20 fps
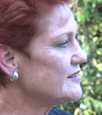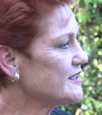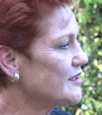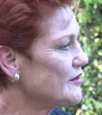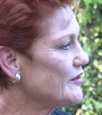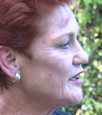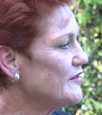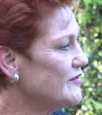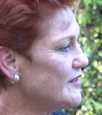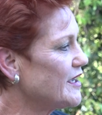
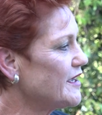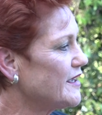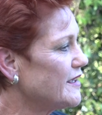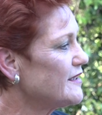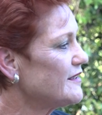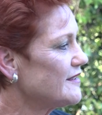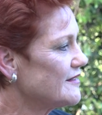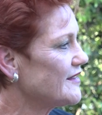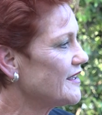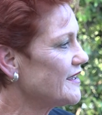So then
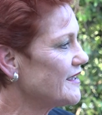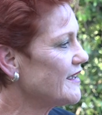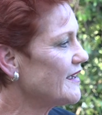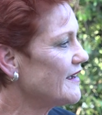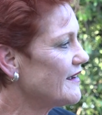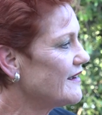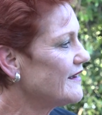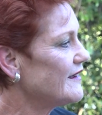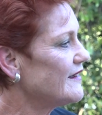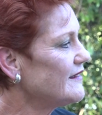they
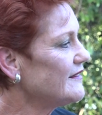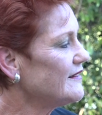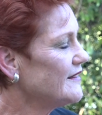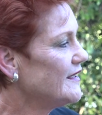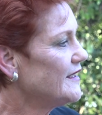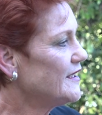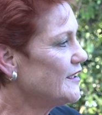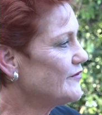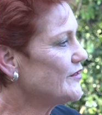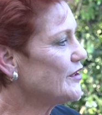are,
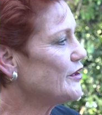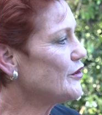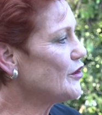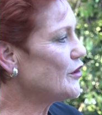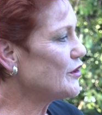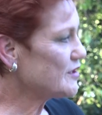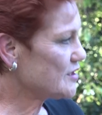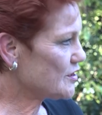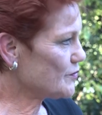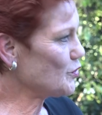if they're
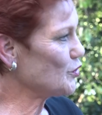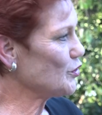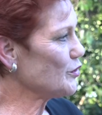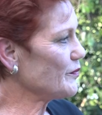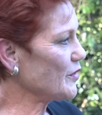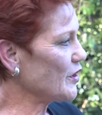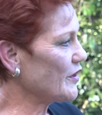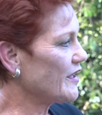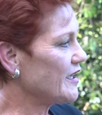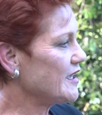not
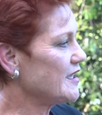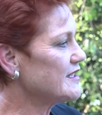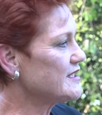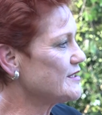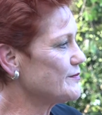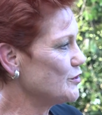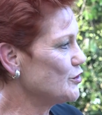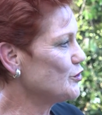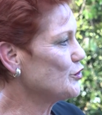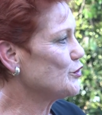supported by their
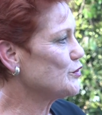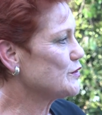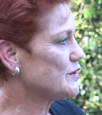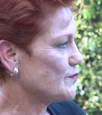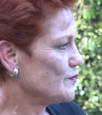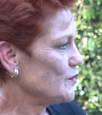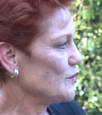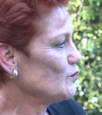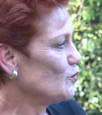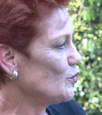husband who's
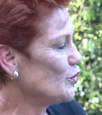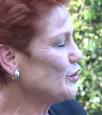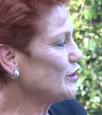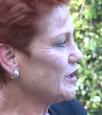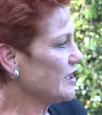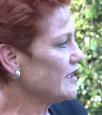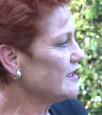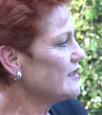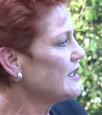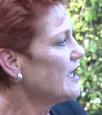working,